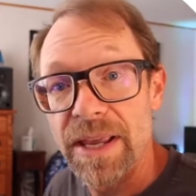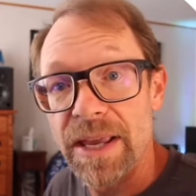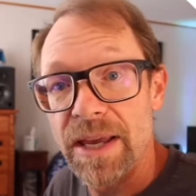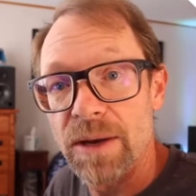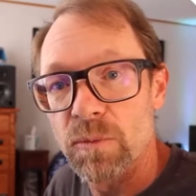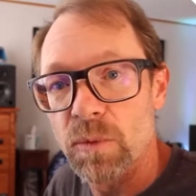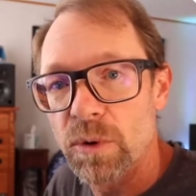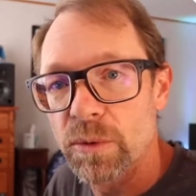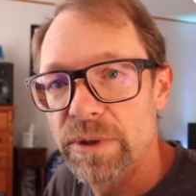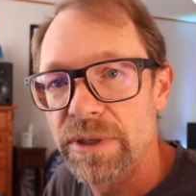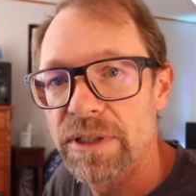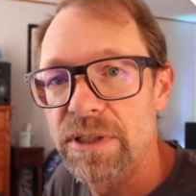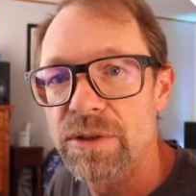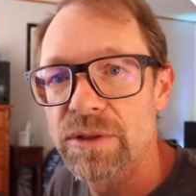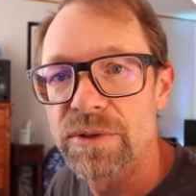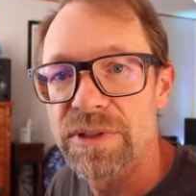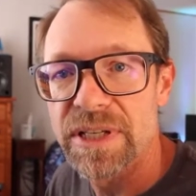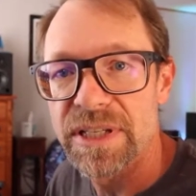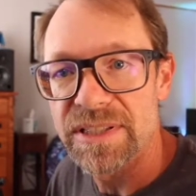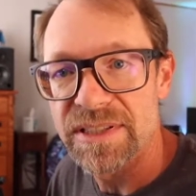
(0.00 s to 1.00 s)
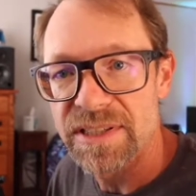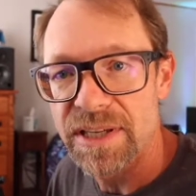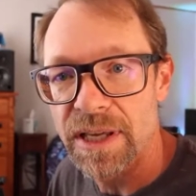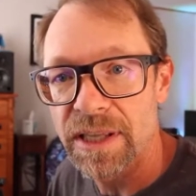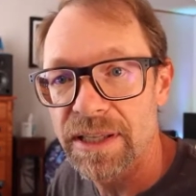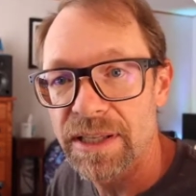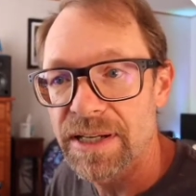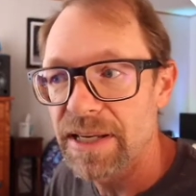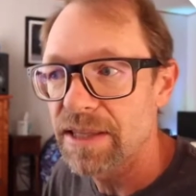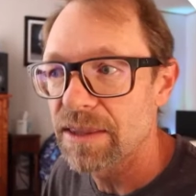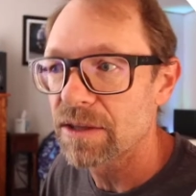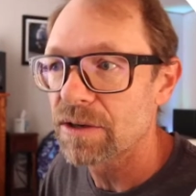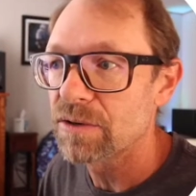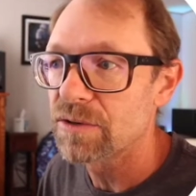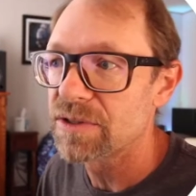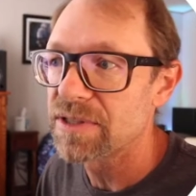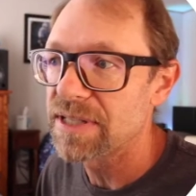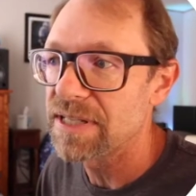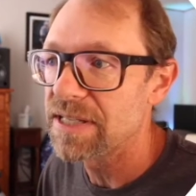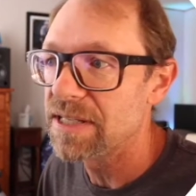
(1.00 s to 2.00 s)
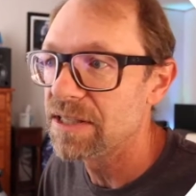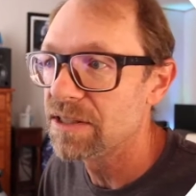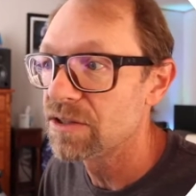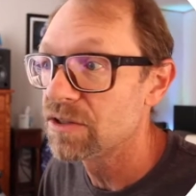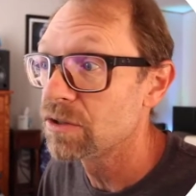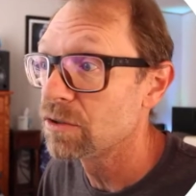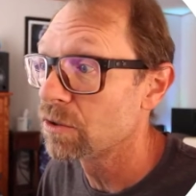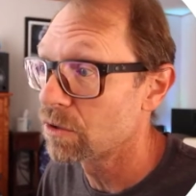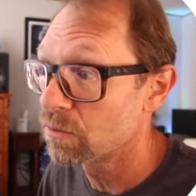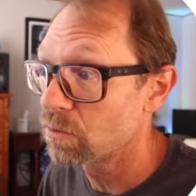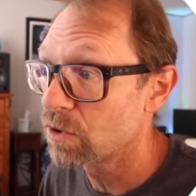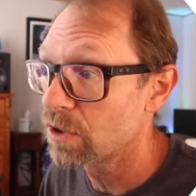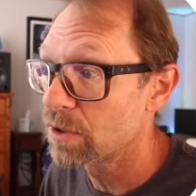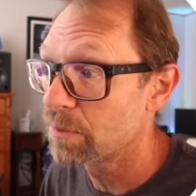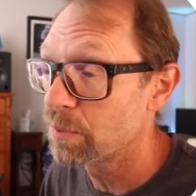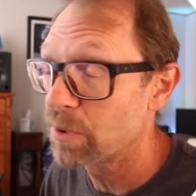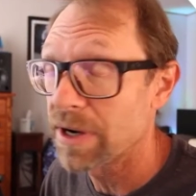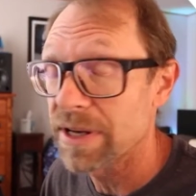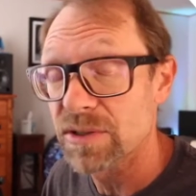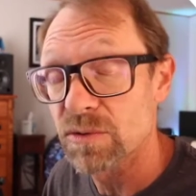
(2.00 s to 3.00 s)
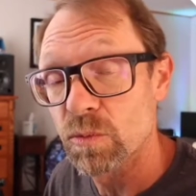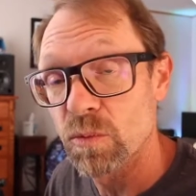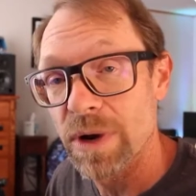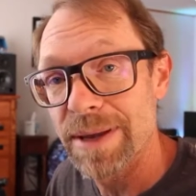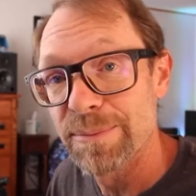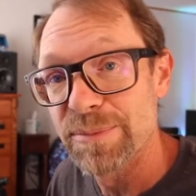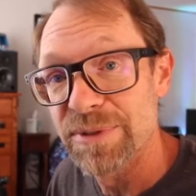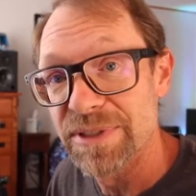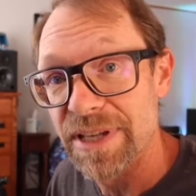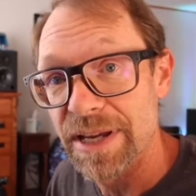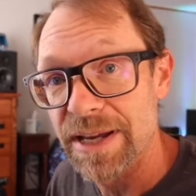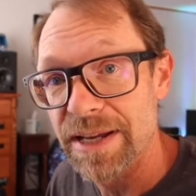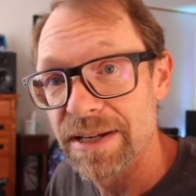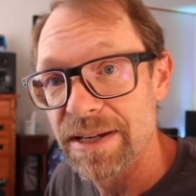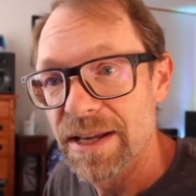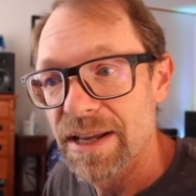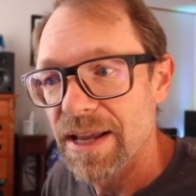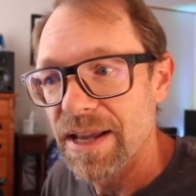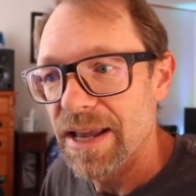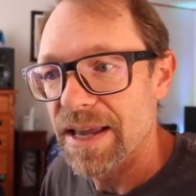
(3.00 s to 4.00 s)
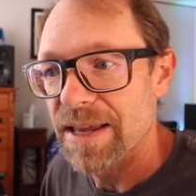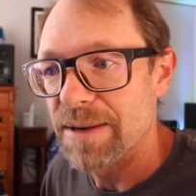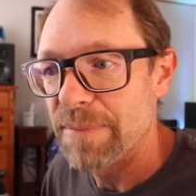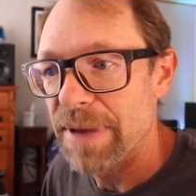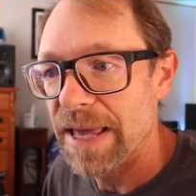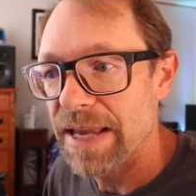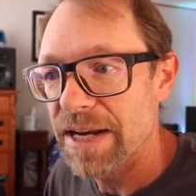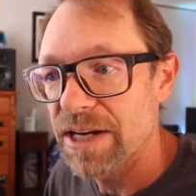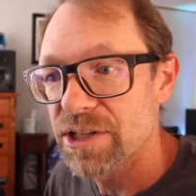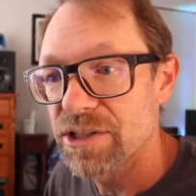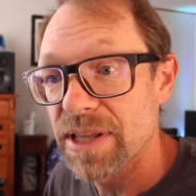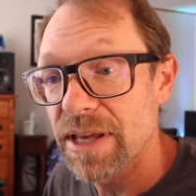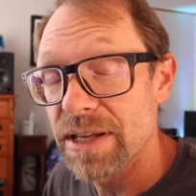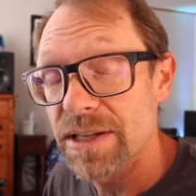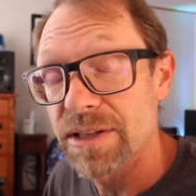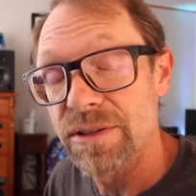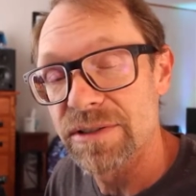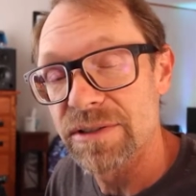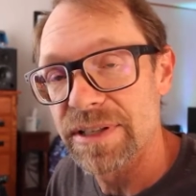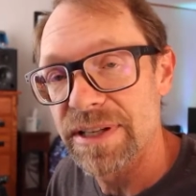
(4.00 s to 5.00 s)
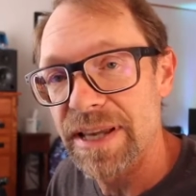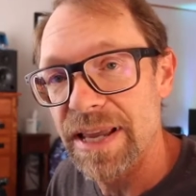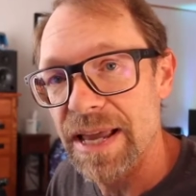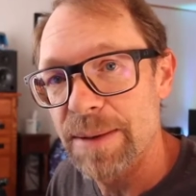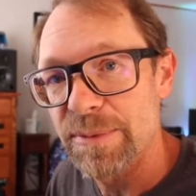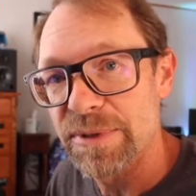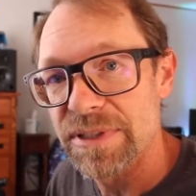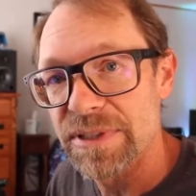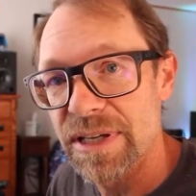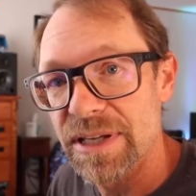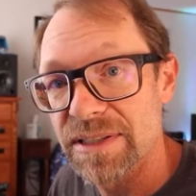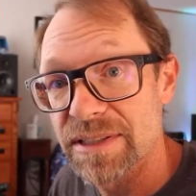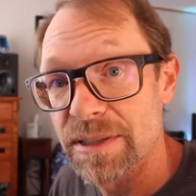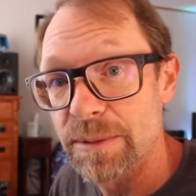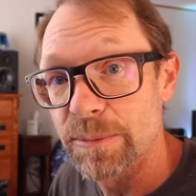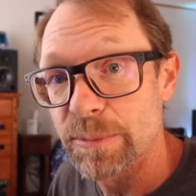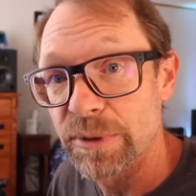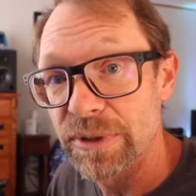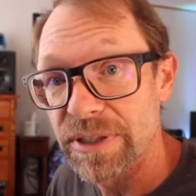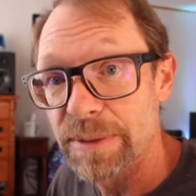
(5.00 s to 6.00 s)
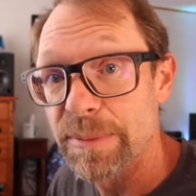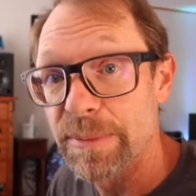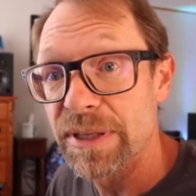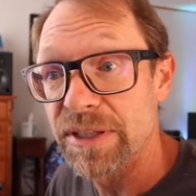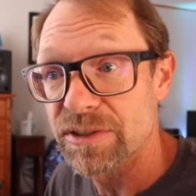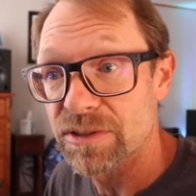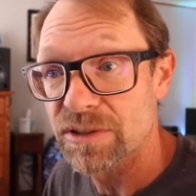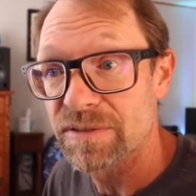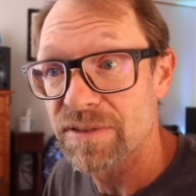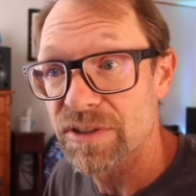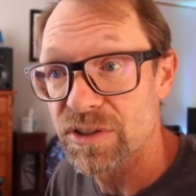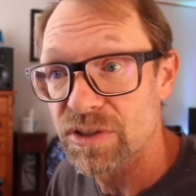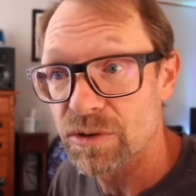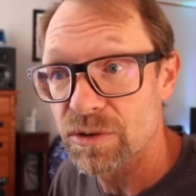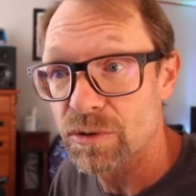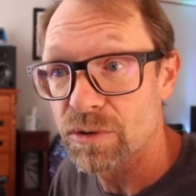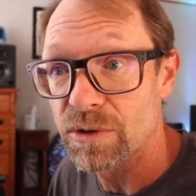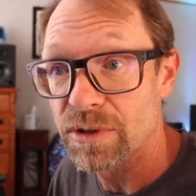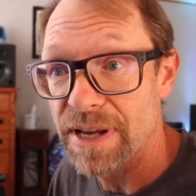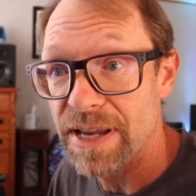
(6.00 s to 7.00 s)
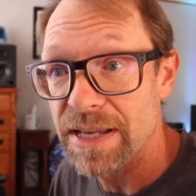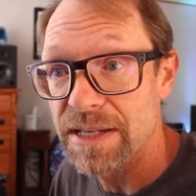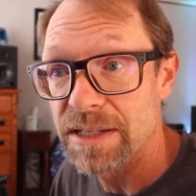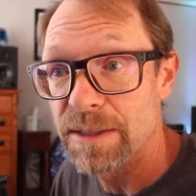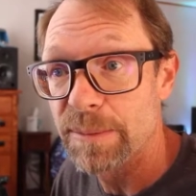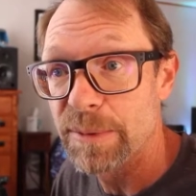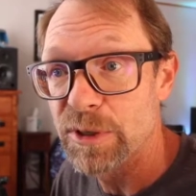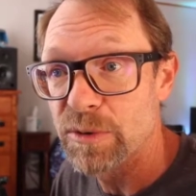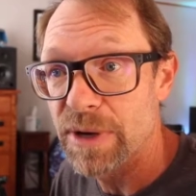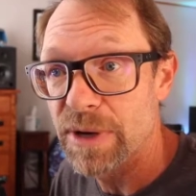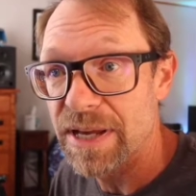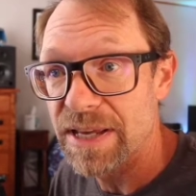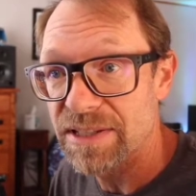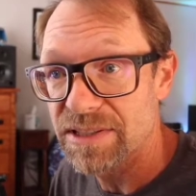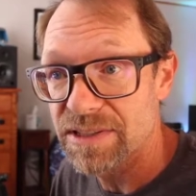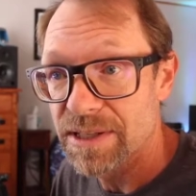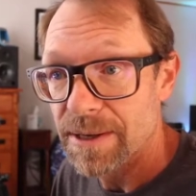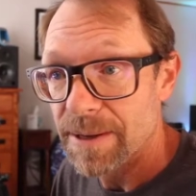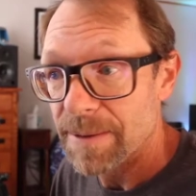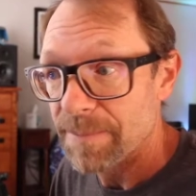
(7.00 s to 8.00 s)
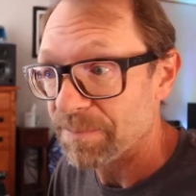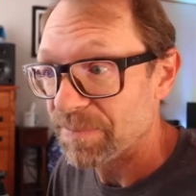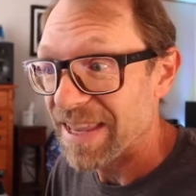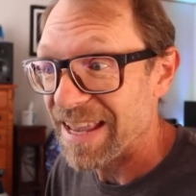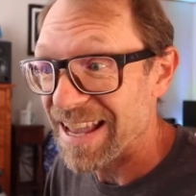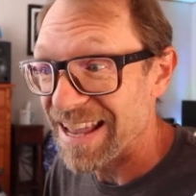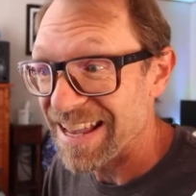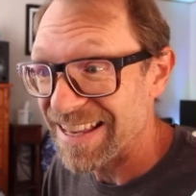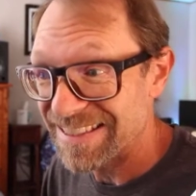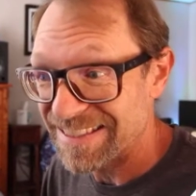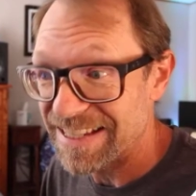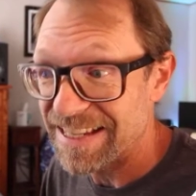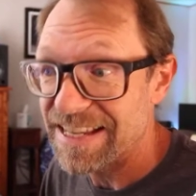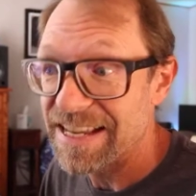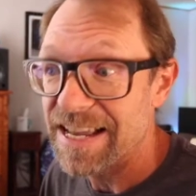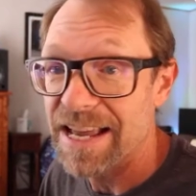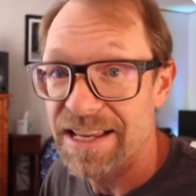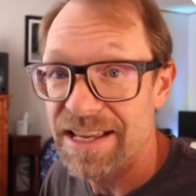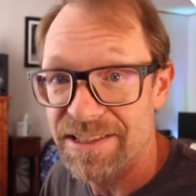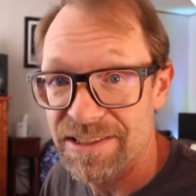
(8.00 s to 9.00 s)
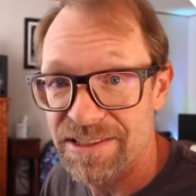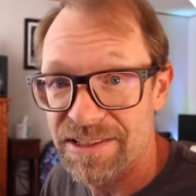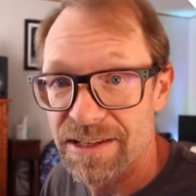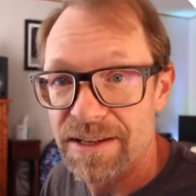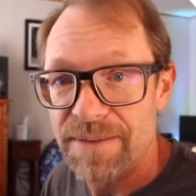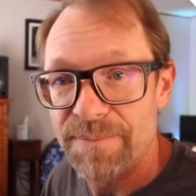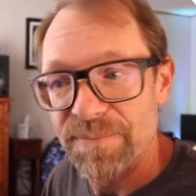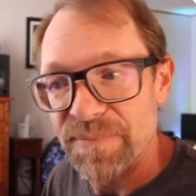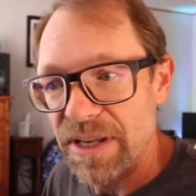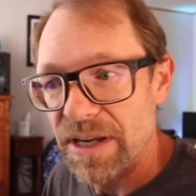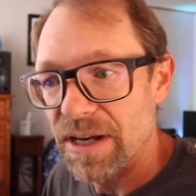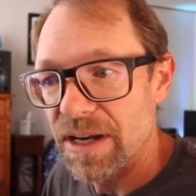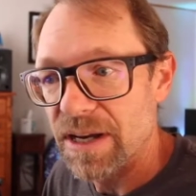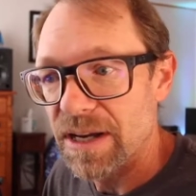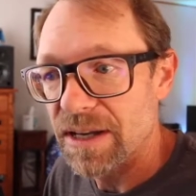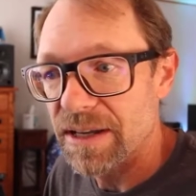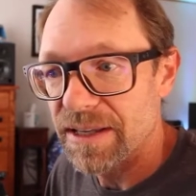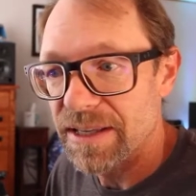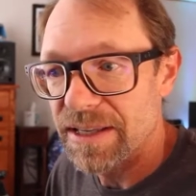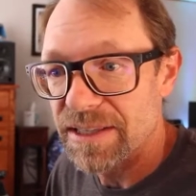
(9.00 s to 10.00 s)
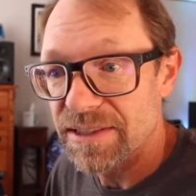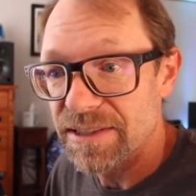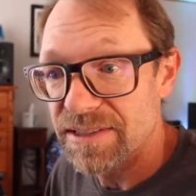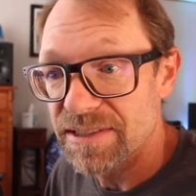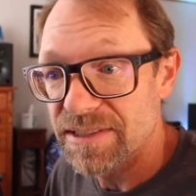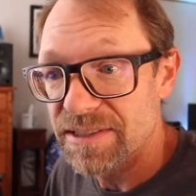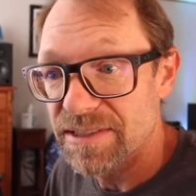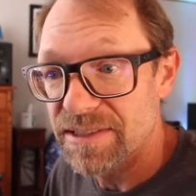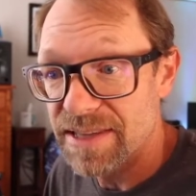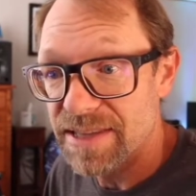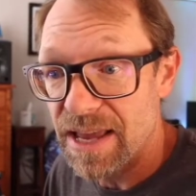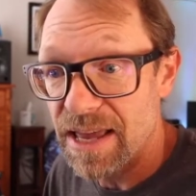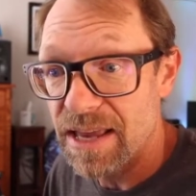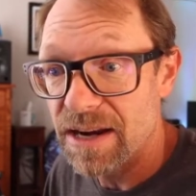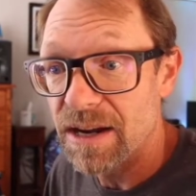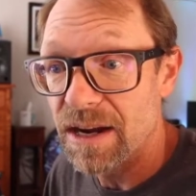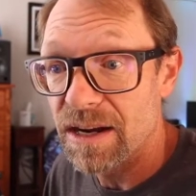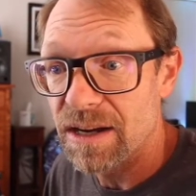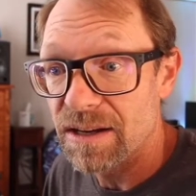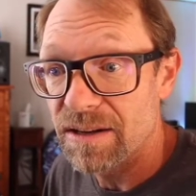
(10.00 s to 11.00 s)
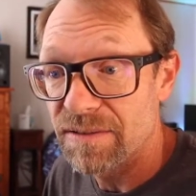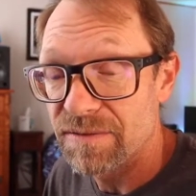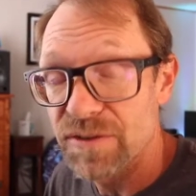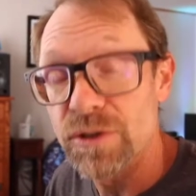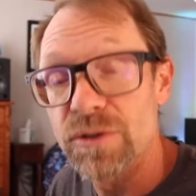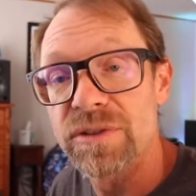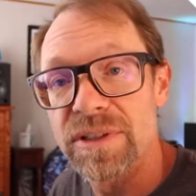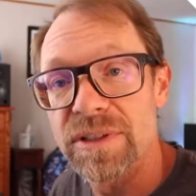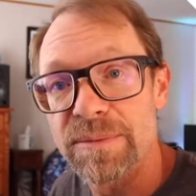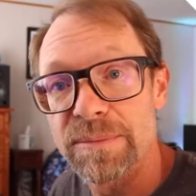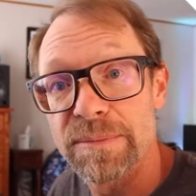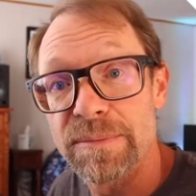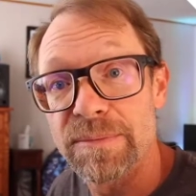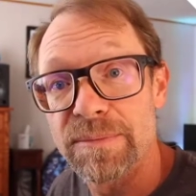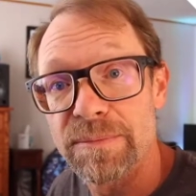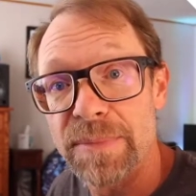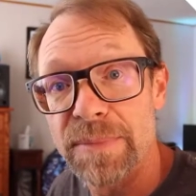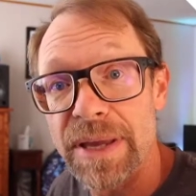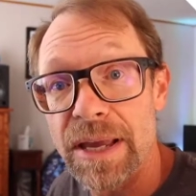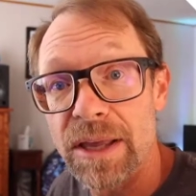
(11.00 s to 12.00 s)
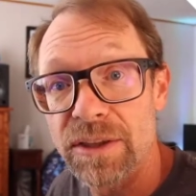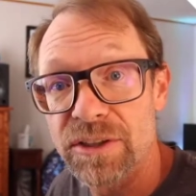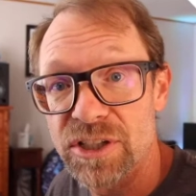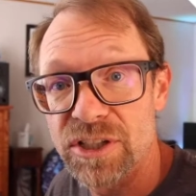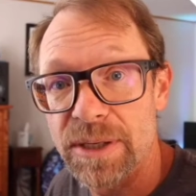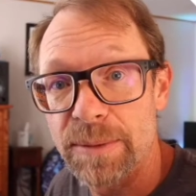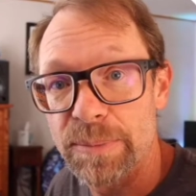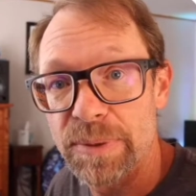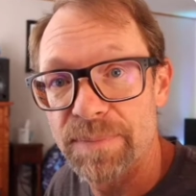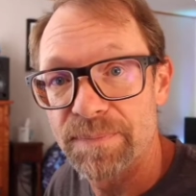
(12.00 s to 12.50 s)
And what we're going to do is consolidate those into her WordPress website and manage that using Amazon Simple Email Service, or AWS SES, instead of using MailChimp.